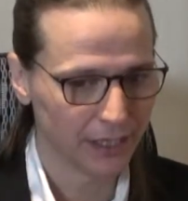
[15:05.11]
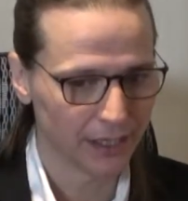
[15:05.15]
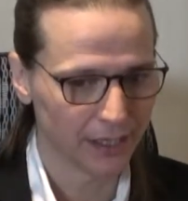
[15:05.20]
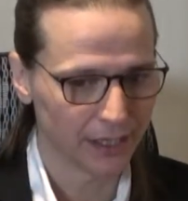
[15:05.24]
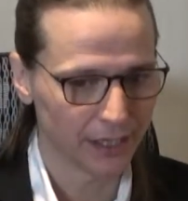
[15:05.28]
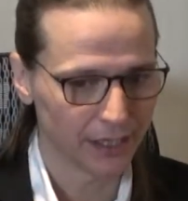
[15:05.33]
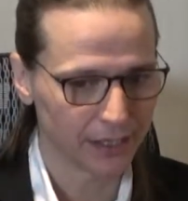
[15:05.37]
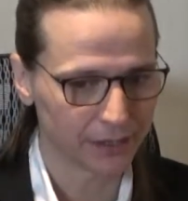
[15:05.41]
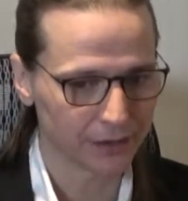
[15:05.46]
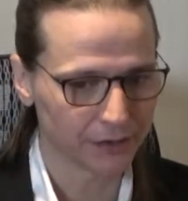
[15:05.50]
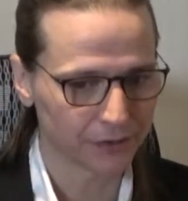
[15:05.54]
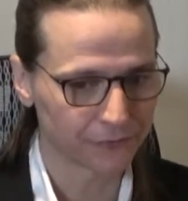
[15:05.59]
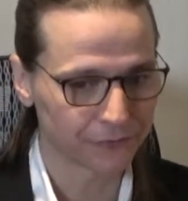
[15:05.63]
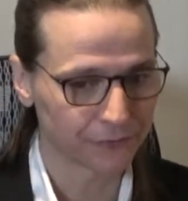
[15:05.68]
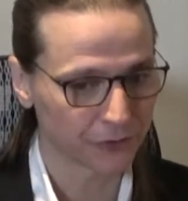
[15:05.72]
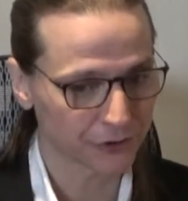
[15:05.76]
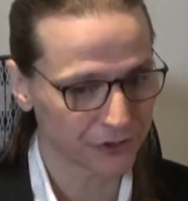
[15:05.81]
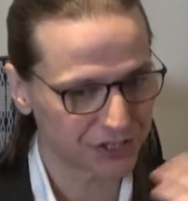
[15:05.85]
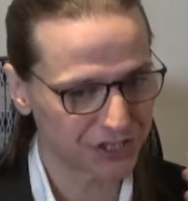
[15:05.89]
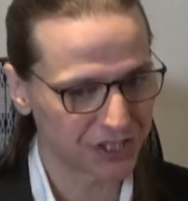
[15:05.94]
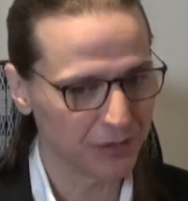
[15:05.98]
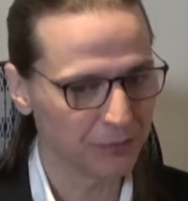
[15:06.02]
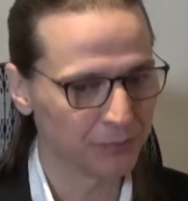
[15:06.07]
The
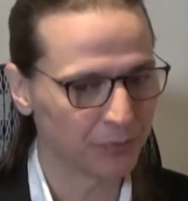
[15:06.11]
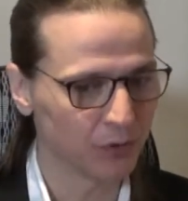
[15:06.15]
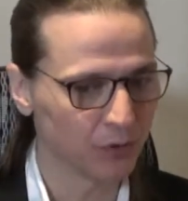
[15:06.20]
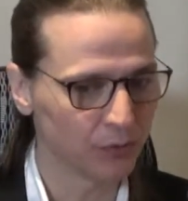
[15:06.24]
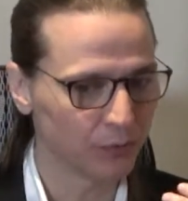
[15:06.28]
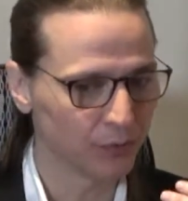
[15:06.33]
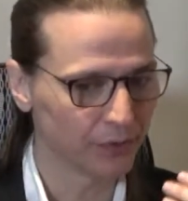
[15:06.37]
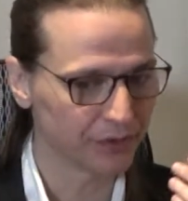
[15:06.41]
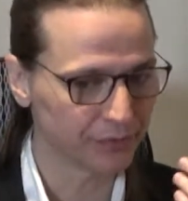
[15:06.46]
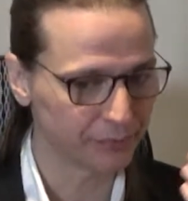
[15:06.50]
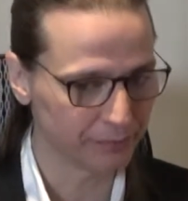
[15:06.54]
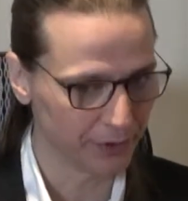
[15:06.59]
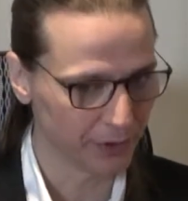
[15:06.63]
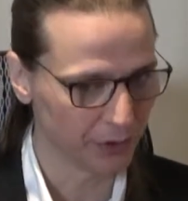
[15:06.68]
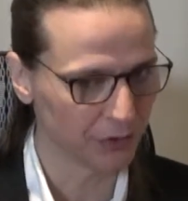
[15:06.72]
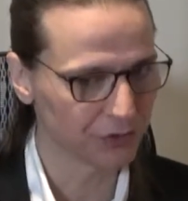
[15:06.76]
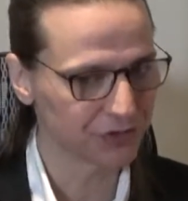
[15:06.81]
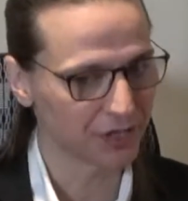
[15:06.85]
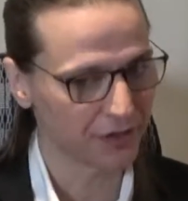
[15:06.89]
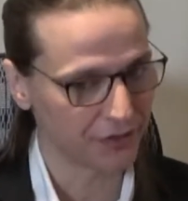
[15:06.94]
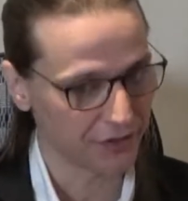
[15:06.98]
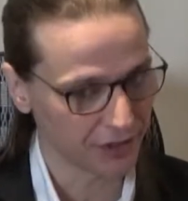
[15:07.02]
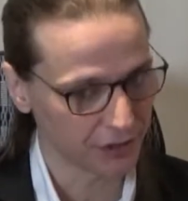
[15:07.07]
first temple was
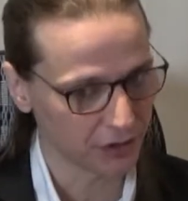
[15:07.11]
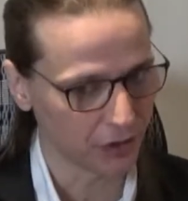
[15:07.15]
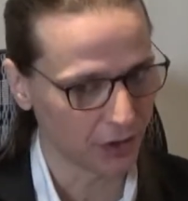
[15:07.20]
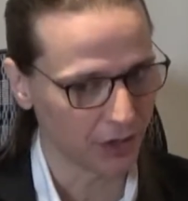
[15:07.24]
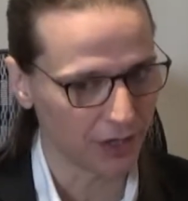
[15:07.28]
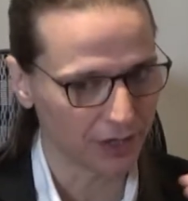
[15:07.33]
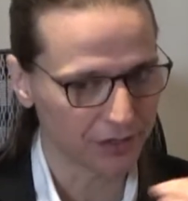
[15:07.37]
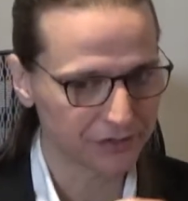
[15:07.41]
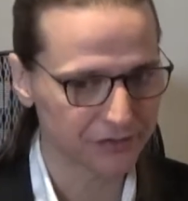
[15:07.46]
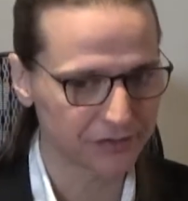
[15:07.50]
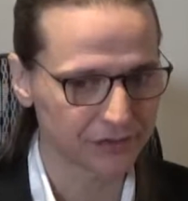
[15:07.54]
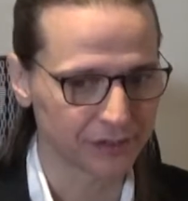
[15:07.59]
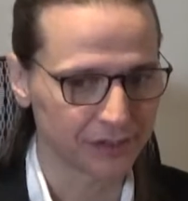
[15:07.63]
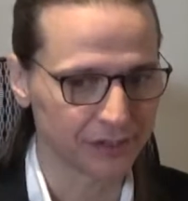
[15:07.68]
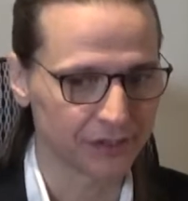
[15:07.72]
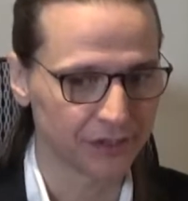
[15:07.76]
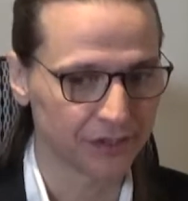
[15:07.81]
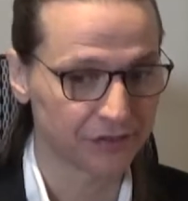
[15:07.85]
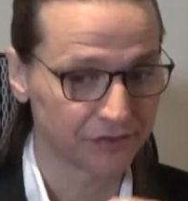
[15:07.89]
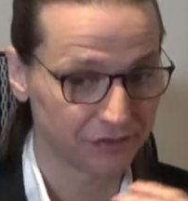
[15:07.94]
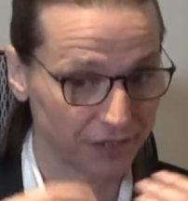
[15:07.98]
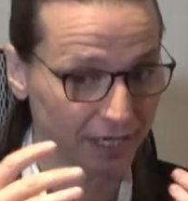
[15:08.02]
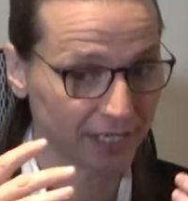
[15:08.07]
built and then lost, and the
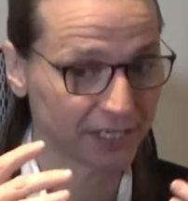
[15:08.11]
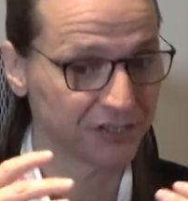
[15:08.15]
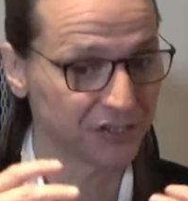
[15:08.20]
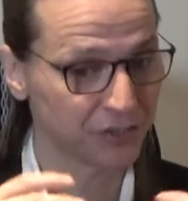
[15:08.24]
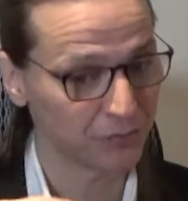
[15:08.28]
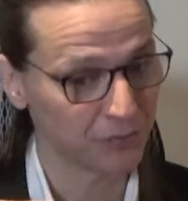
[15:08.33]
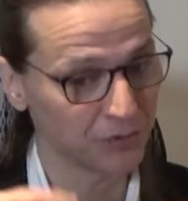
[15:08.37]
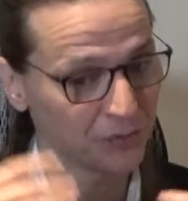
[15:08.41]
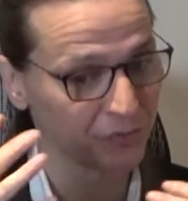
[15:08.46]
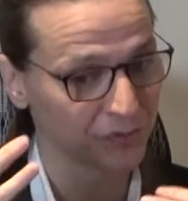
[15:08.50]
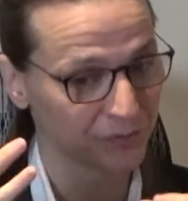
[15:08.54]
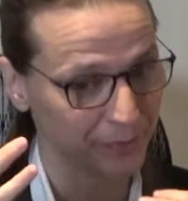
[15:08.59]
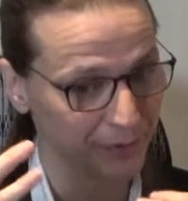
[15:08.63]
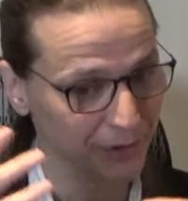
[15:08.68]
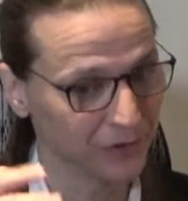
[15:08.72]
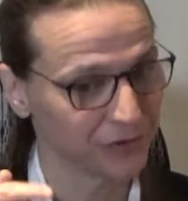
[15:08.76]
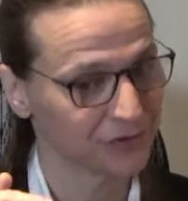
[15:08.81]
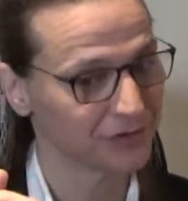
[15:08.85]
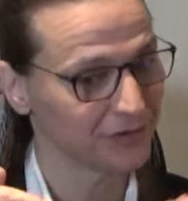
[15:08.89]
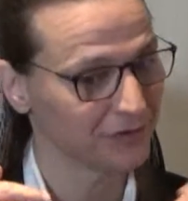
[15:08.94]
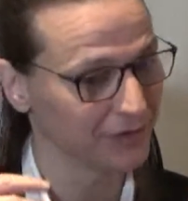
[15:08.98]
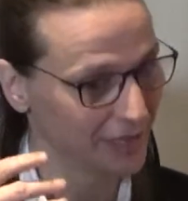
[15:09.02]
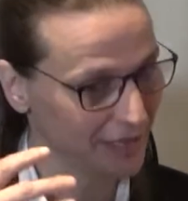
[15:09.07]
second temple was
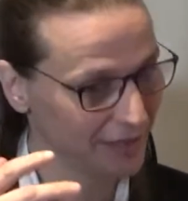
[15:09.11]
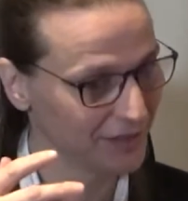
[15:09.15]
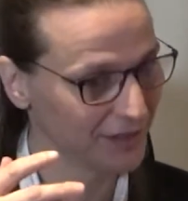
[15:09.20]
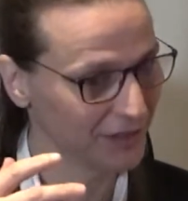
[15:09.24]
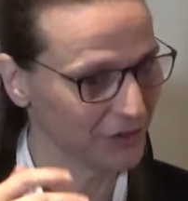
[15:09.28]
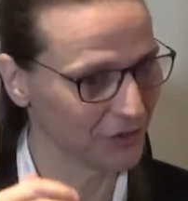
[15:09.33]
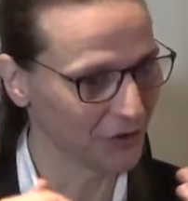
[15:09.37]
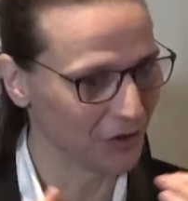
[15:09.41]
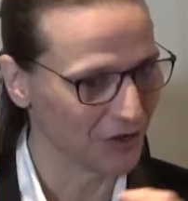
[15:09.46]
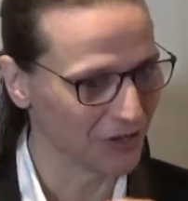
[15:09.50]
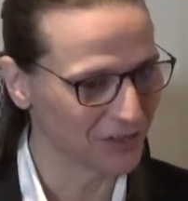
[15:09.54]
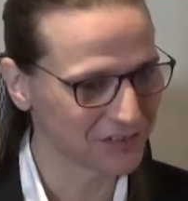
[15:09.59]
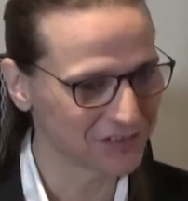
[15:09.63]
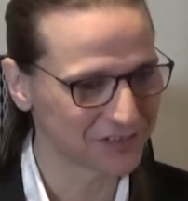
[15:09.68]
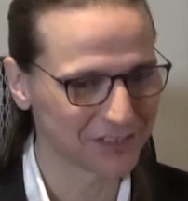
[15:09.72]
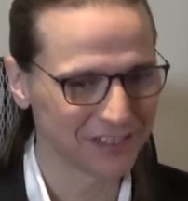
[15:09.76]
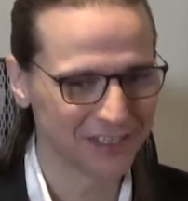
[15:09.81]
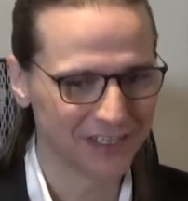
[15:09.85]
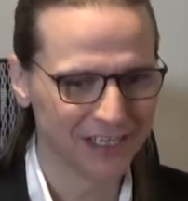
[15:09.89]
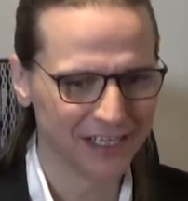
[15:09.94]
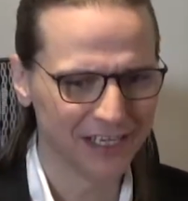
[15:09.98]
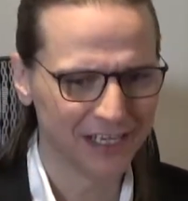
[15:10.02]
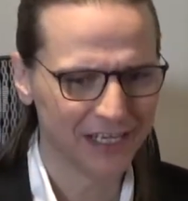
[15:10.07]
built and then lost.
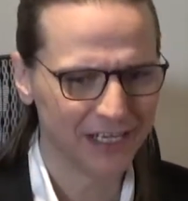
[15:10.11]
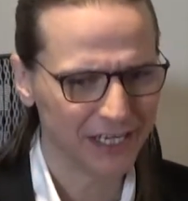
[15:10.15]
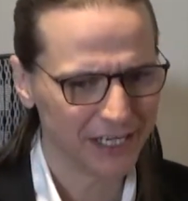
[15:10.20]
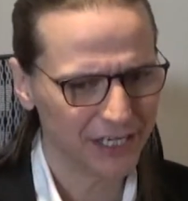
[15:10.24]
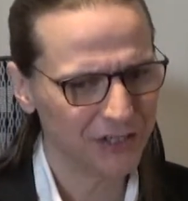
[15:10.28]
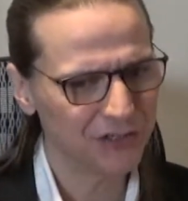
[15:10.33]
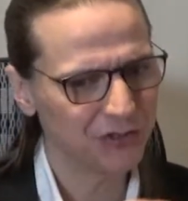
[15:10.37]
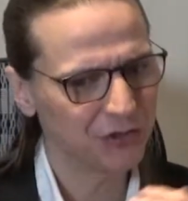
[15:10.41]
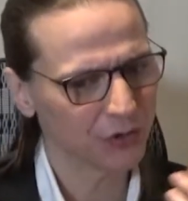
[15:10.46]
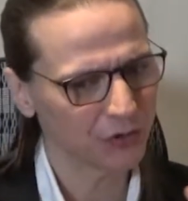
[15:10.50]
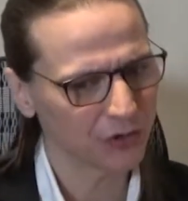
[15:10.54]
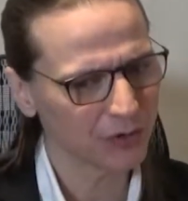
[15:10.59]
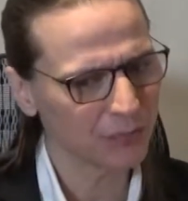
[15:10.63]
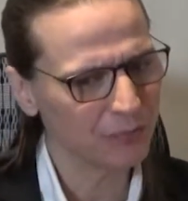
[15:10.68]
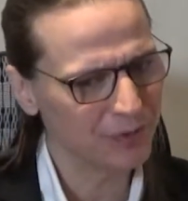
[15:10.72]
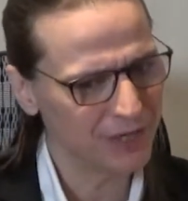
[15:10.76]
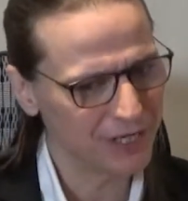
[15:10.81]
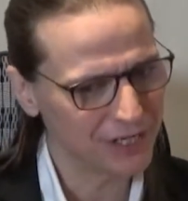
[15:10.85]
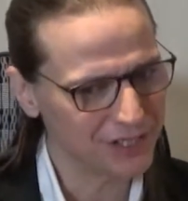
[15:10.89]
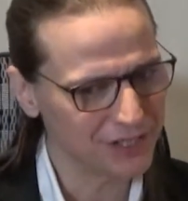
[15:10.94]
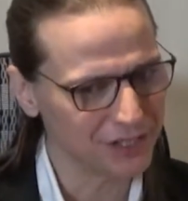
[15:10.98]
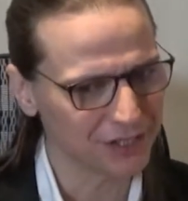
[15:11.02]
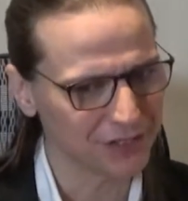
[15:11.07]
In your
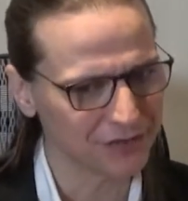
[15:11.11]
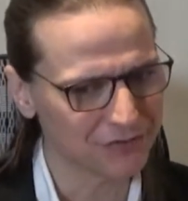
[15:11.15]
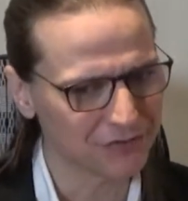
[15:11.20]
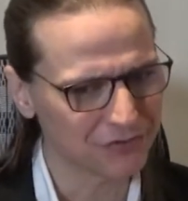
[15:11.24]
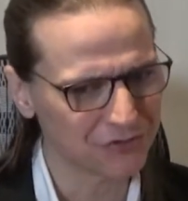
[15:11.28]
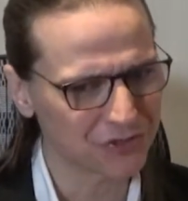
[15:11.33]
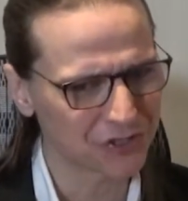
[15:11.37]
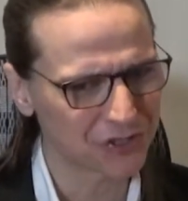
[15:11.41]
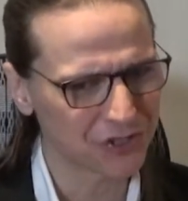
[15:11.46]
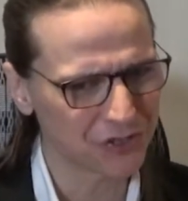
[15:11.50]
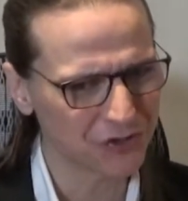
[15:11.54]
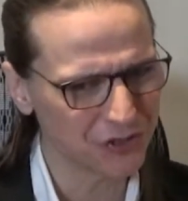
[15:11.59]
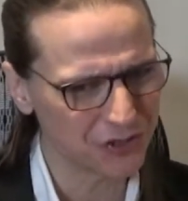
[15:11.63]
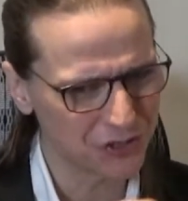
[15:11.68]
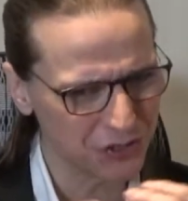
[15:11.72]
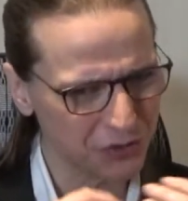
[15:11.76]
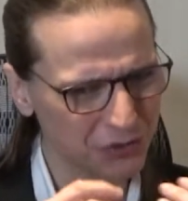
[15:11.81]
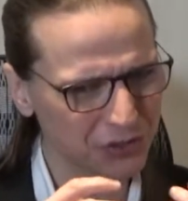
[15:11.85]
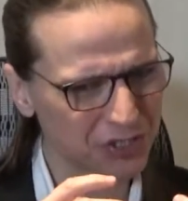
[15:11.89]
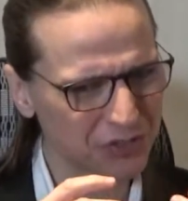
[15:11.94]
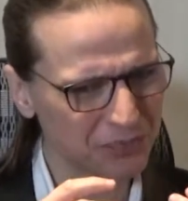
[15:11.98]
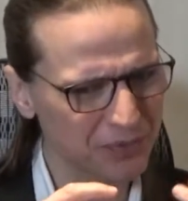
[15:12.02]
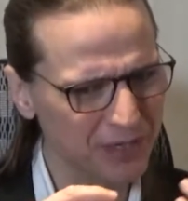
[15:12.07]
opinion, should the
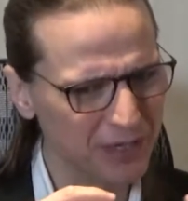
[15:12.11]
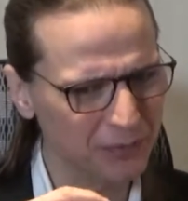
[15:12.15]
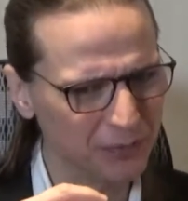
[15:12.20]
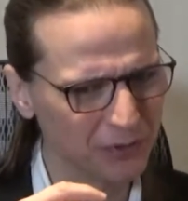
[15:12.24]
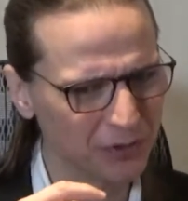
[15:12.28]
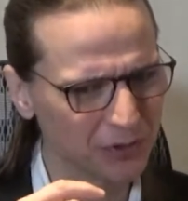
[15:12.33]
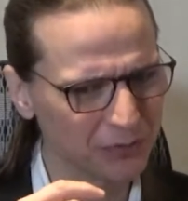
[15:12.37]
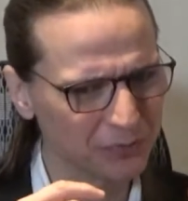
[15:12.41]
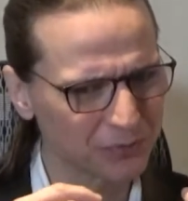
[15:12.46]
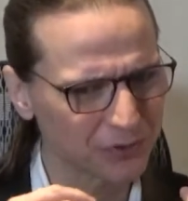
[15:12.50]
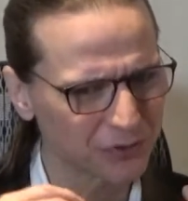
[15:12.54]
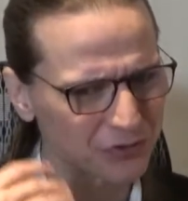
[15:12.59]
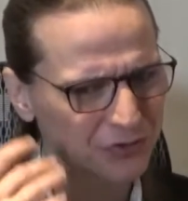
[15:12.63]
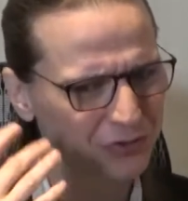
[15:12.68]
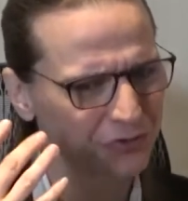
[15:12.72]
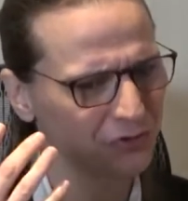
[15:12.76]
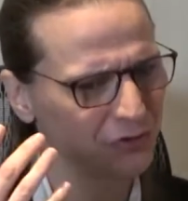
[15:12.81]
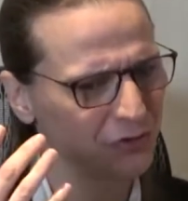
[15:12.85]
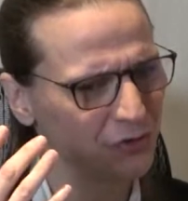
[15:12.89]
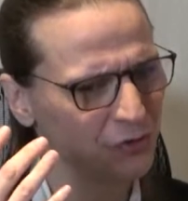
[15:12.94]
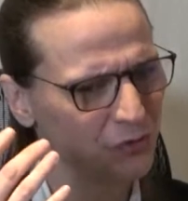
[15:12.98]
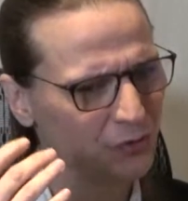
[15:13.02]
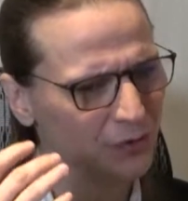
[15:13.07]
Jewish people
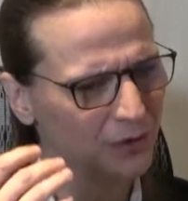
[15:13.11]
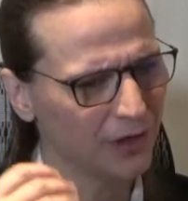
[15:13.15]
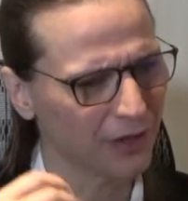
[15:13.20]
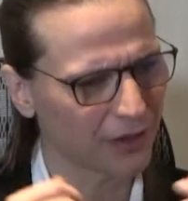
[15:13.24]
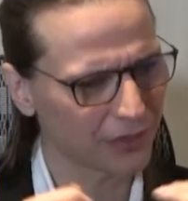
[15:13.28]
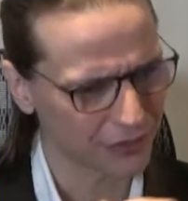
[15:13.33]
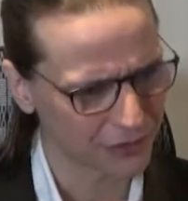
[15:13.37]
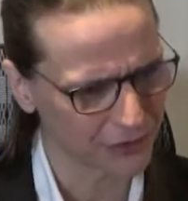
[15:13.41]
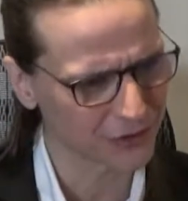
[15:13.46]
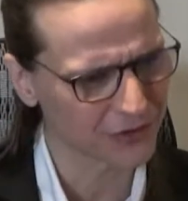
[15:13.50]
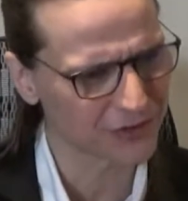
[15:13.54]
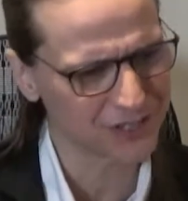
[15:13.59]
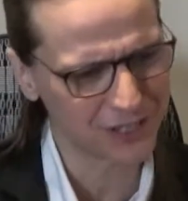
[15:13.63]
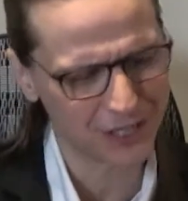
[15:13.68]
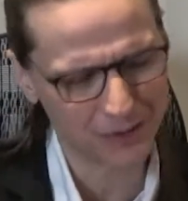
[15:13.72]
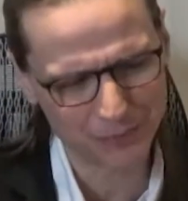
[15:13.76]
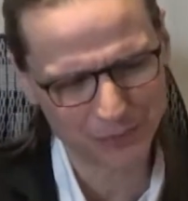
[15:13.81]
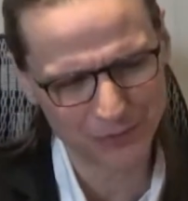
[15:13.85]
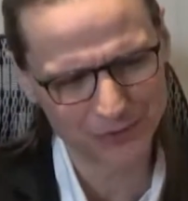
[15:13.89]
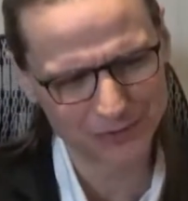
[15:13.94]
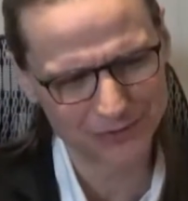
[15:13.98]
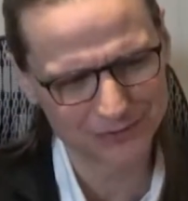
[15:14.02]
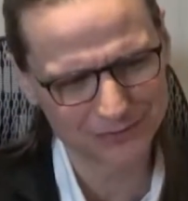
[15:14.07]
pursue a third temple?